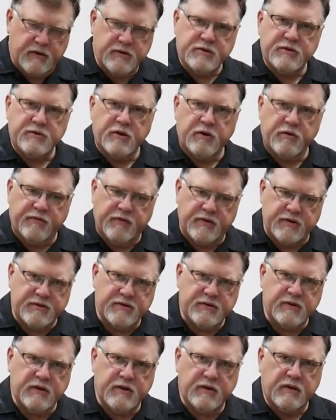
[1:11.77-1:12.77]
a
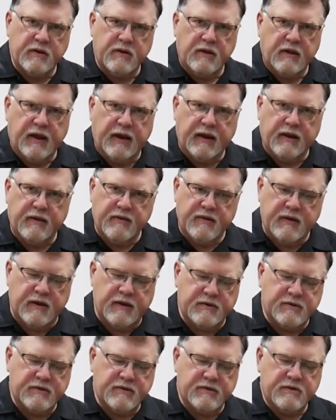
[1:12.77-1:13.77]
surface like
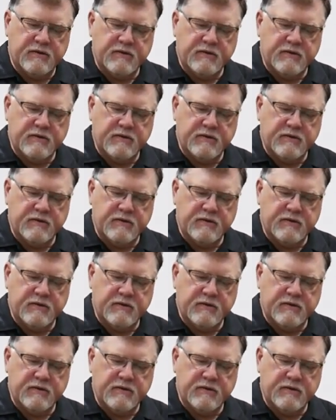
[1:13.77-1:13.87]
this,